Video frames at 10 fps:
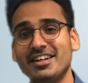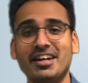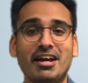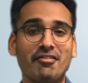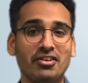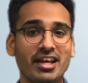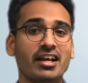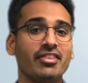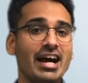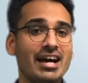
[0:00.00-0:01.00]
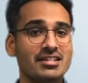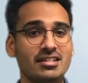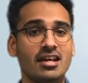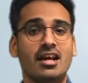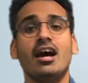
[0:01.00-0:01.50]
If you think that
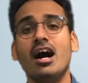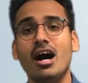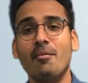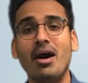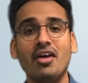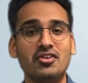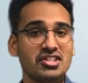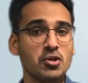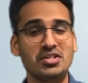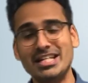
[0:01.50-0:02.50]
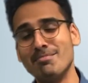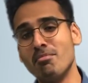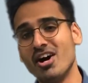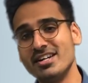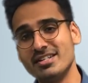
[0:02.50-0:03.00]
others in your team
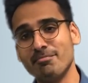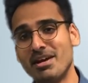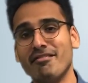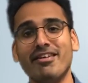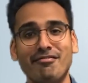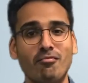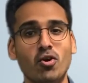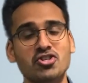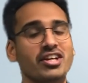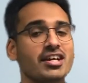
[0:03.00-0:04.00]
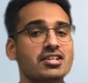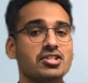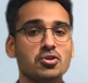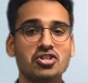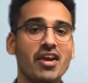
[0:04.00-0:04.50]
might benefit from watching it,
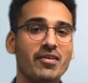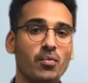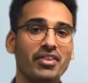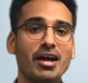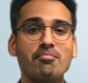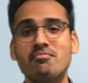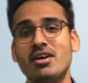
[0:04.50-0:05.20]
do share it with them.